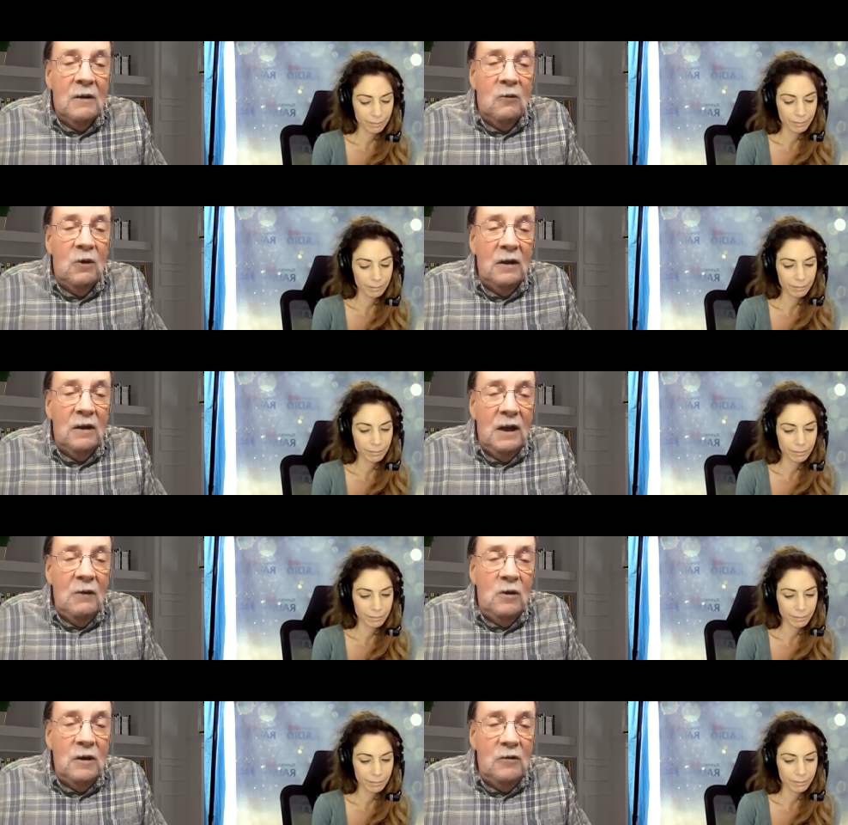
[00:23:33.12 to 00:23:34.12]
Speaker 1: what
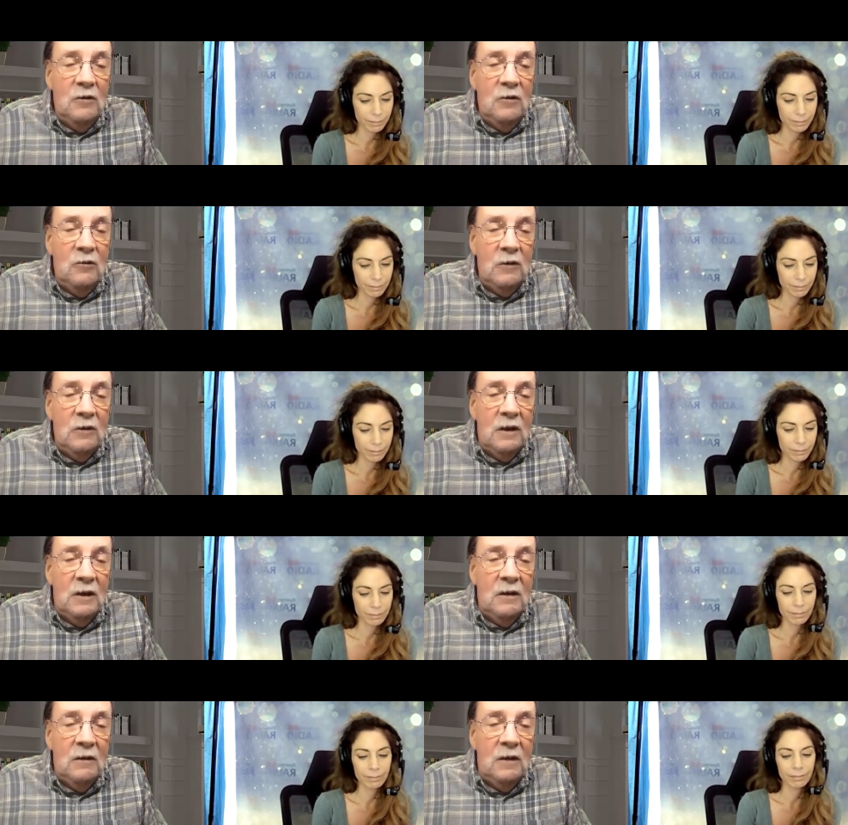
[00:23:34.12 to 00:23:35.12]
they want to do,
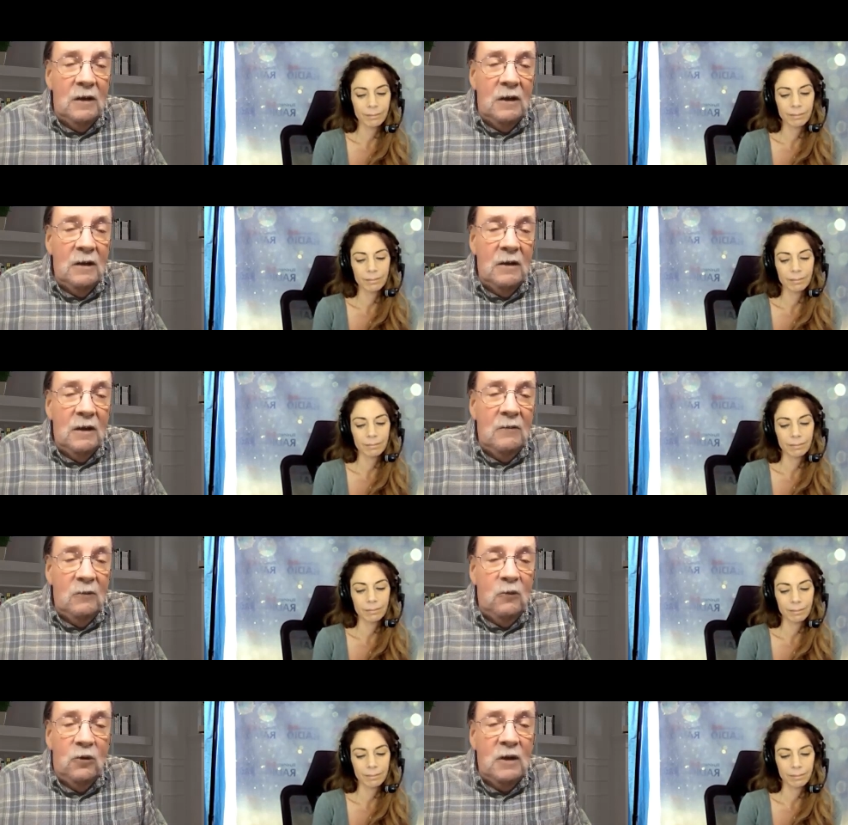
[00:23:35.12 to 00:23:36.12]
and uh,
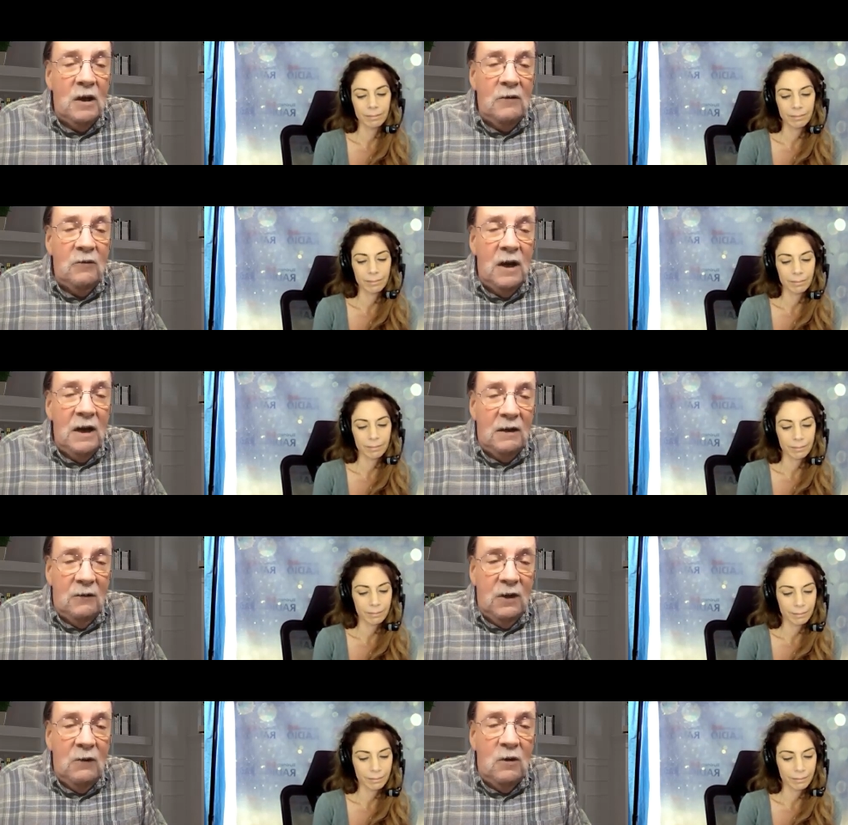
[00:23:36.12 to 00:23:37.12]
then we'll contract
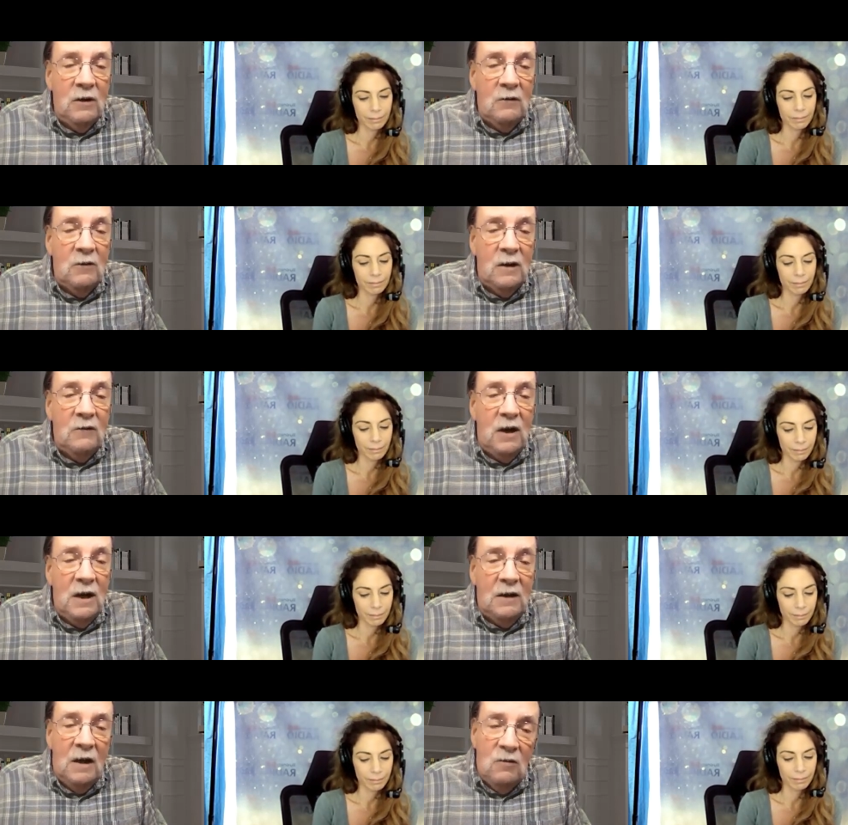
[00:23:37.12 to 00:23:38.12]
if they want to
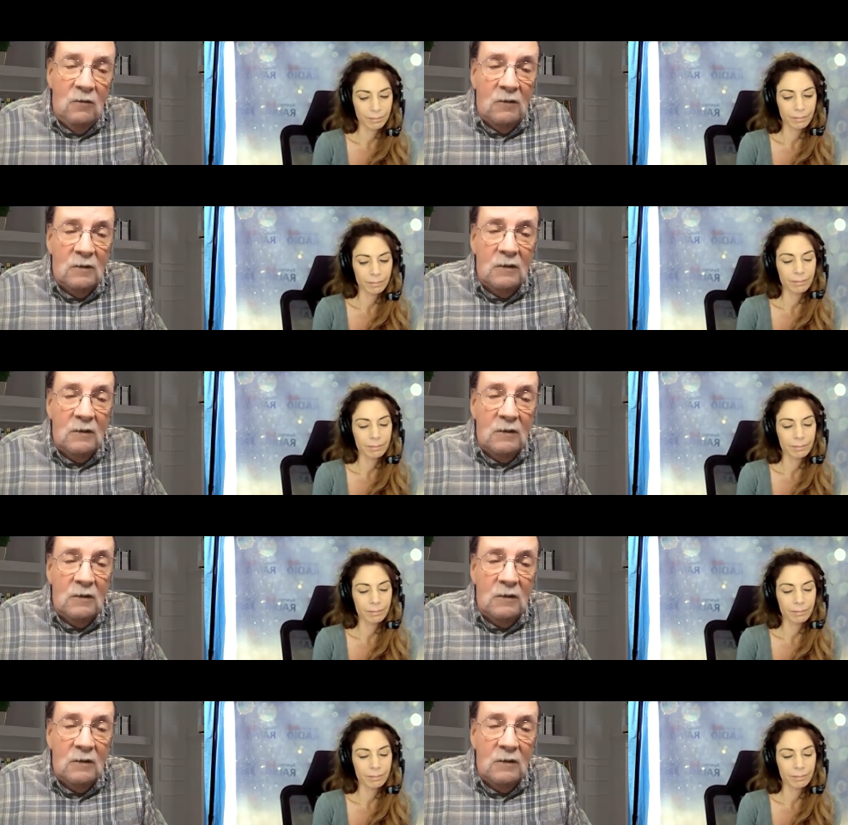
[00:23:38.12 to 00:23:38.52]
contract out.